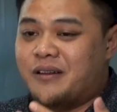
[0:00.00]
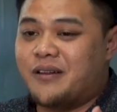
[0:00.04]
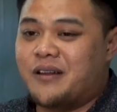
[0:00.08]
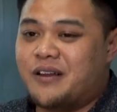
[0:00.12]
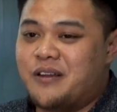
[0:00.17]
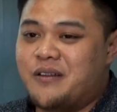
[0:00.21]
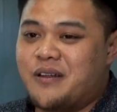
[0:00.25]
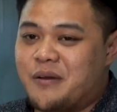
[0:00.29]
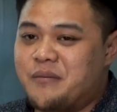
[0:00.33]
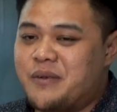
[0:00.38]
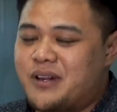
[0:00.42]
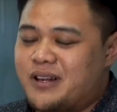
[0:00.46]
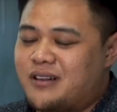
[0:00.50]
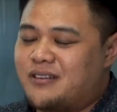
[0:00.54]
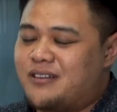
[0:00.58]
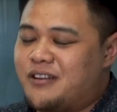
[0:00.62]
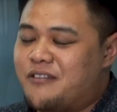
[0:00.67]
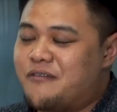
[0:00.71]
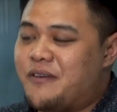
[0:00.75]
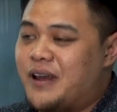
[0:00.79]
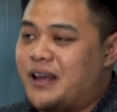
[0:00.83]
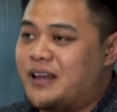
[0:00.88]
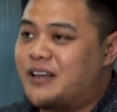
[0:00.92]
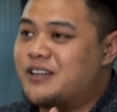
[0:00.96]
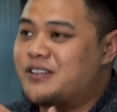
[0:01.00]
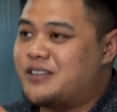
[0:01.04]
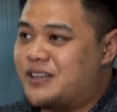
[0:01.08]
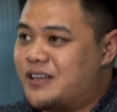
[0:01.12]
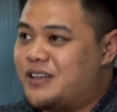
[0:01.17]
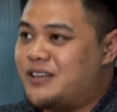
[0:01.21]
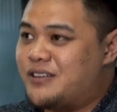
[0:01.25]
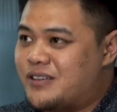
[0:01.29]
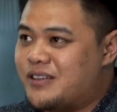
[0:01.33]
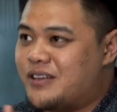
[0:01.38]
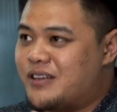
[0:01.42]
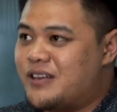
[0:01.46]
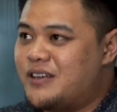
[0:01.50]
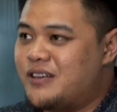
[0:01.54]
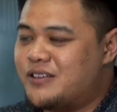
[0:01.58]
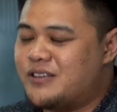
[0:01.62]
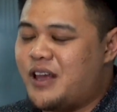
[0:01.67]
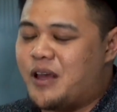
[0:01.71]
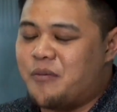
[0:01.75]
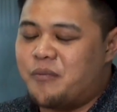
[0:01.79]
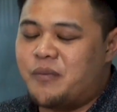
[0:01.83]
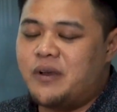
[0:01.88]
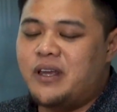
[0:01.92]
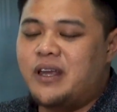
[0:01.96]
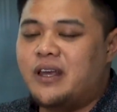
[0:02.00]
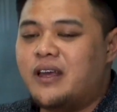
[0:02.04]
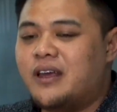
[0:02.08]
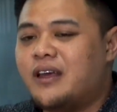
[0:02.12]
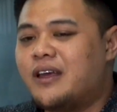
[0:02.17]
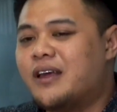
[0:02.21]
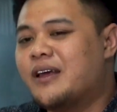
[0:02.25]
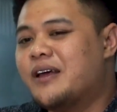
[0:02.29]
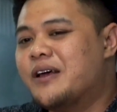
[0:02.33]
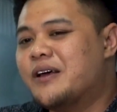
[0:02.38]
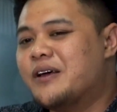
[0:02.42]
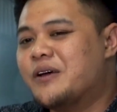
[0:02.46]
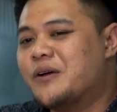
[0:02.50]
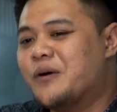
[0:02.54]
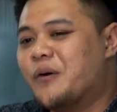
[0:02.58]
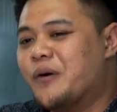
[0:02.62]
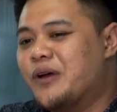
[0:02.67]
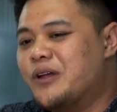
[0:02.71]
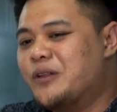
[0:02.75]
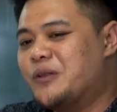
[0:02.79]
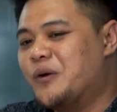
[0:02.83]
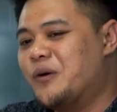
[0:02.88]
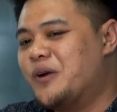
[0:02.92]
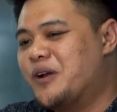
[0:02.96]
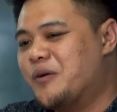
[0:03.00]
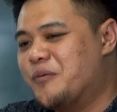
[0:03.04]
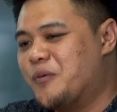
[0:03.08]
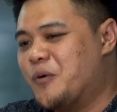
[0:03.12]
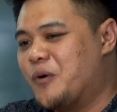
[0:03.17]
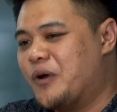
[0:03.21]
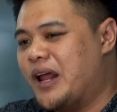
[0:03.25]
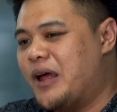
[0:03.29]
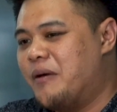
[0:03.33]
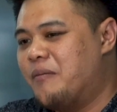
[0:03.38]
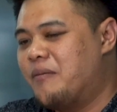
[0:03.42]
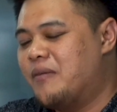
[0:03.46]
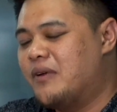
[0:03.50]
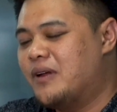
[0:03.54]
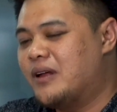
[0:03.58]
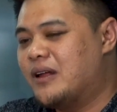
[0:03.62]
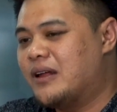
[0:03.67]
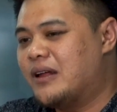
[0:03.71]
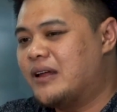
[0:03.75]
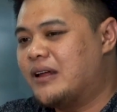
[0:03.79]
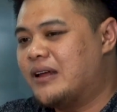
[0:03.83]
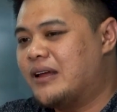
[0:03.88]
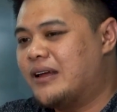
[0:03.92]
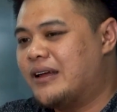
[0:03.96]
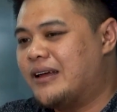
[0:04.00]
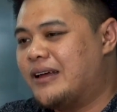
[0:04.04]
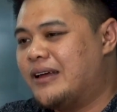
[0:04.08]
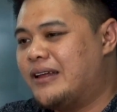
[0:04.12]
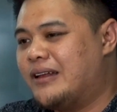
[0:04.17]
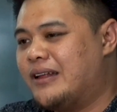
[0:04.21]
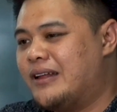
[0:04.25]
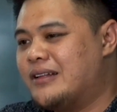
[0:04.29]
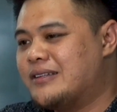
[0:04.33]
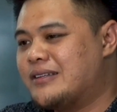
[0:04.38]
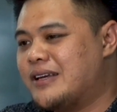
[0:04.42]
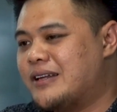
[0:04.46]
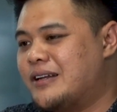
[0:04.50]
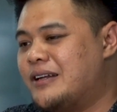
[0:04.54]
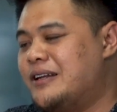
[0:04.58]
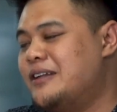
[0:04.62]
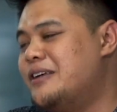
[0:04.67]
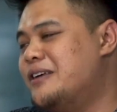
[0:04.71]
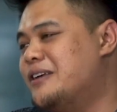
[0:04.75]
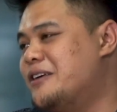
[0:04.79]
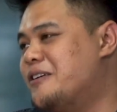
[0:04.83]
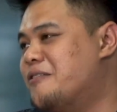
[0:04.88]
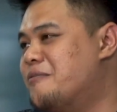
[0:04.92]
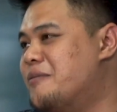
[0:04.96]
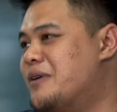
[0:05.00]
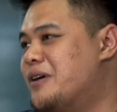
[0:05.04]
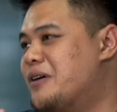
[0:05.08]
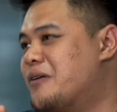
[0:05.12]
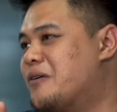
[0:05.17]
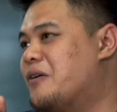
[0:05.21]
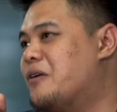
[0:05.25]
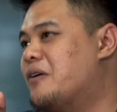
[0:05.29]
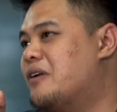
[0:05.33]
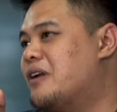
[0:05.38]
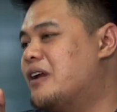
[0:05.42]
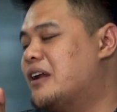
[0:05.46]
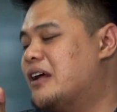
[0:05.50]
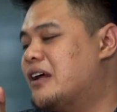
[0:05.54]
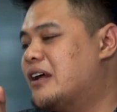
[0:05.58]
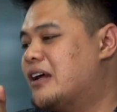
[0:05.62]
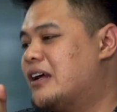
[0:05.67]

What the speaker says: I mean, in fact, he's happy going through the program, and then suddenly he give me a call.